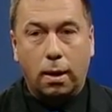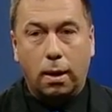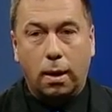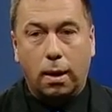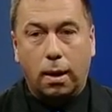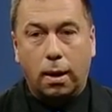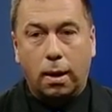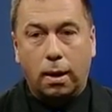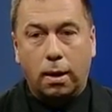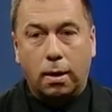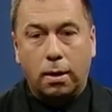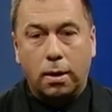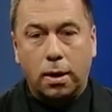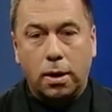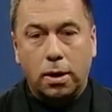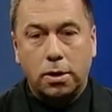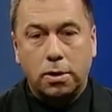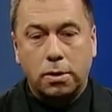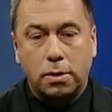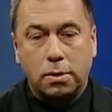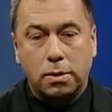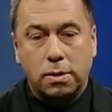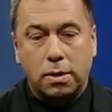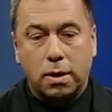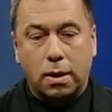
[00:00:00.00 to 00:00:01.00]
and
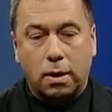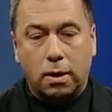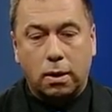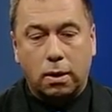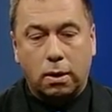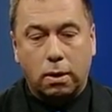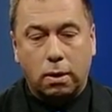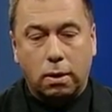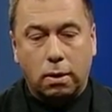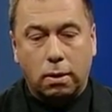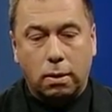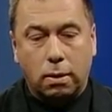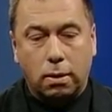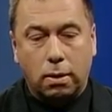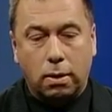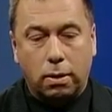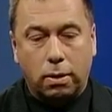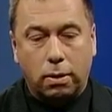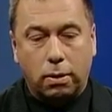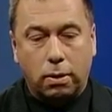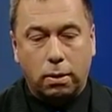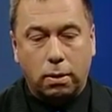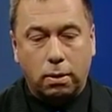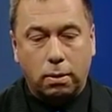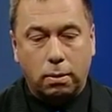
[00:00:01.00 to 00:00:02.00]
issues that occur in the
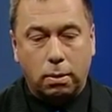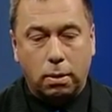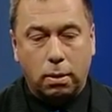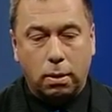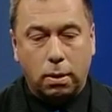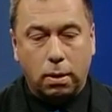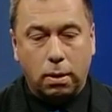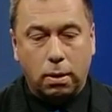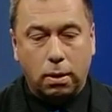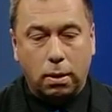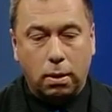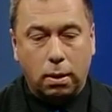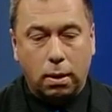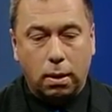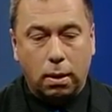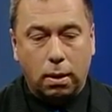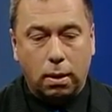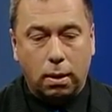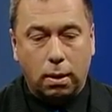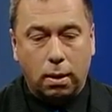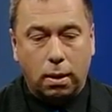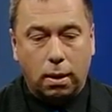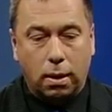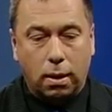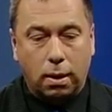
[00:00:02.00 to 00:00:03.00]
third world
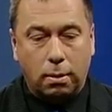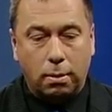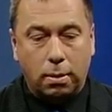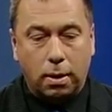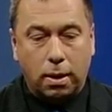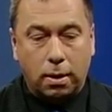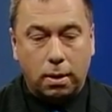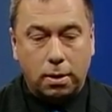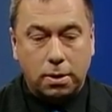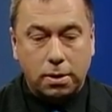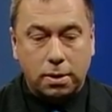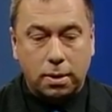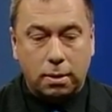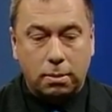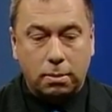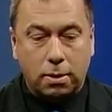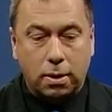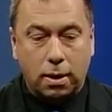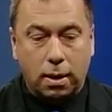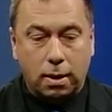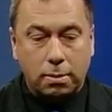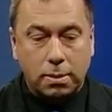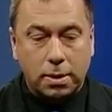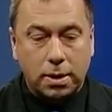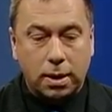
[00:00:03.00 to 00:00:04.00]
that are
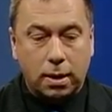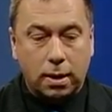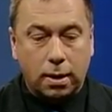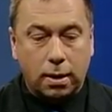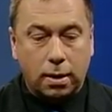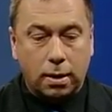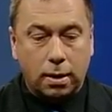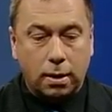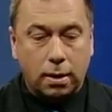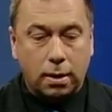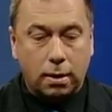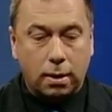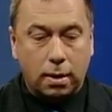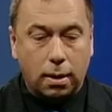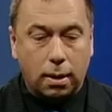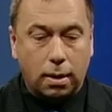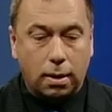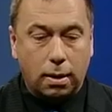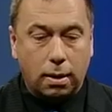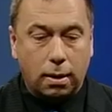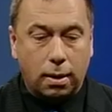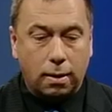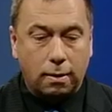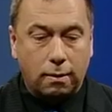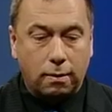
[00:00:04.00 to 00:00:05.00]
sometimes hidden,
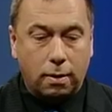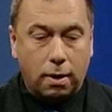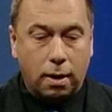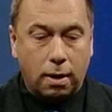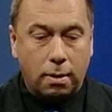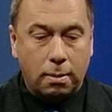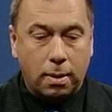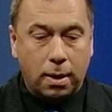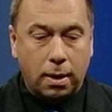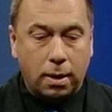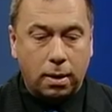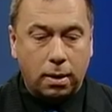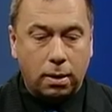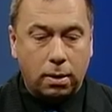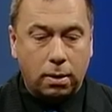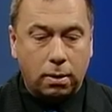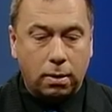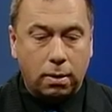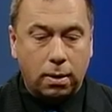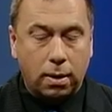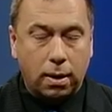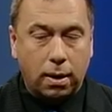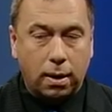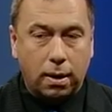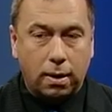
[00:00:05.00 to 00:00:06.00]
and environmental
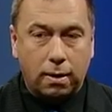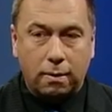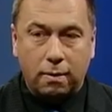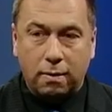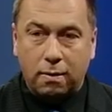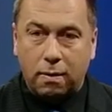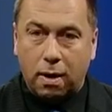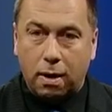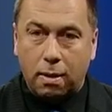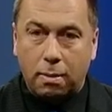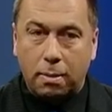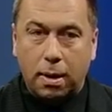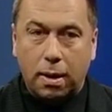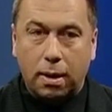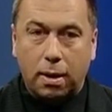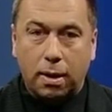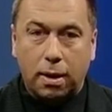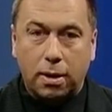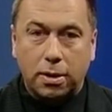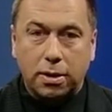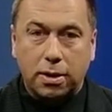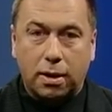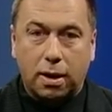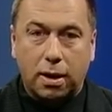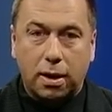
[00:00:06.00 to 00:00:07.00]
learning and environmental
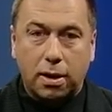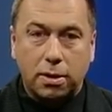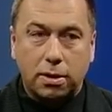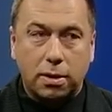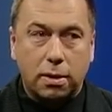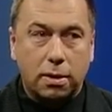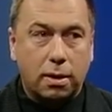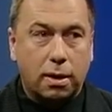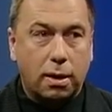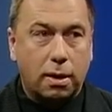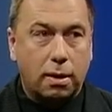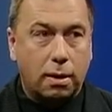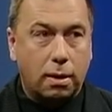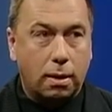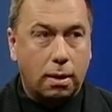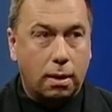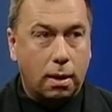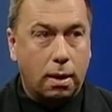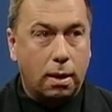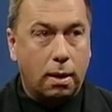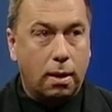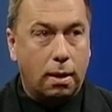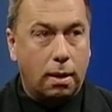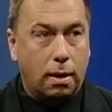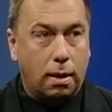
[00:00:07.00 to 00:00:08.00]
education can
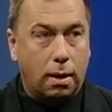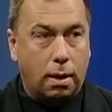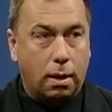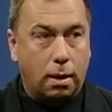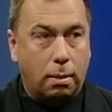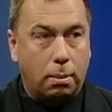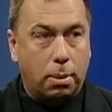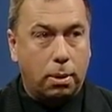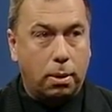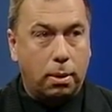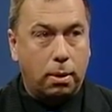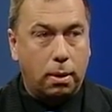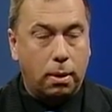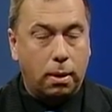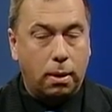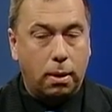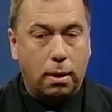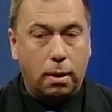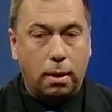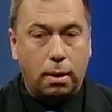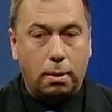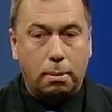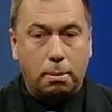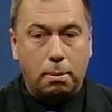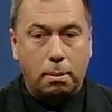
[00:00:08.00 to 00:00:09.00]
help
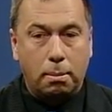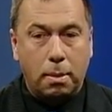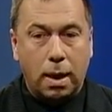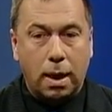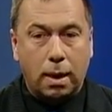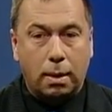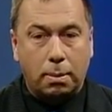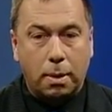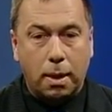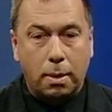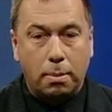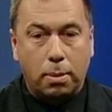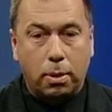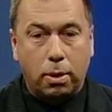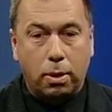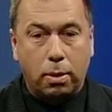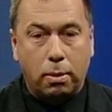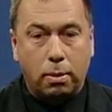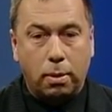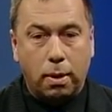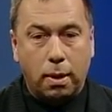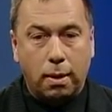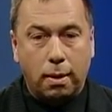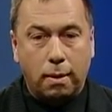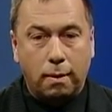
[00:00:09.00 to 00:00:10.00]
make people
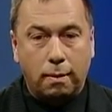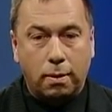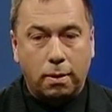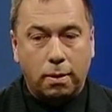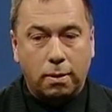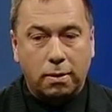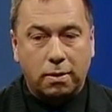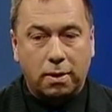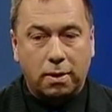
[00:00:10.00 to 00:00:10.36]
aware of those